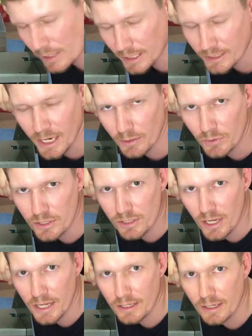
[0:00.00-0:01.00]
that's how we
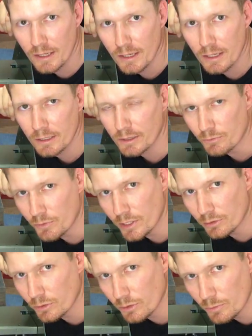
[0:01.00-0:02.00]
set the
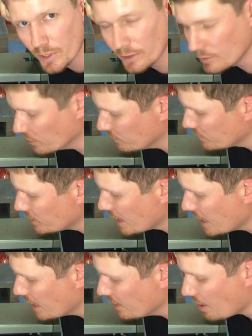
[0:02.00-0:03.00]
reel to the bed knife.
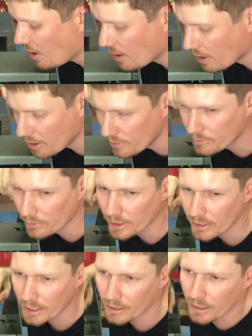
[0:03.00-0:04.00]
So
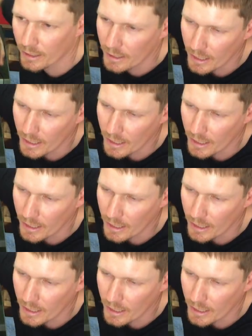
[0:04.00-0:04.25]
hopefully that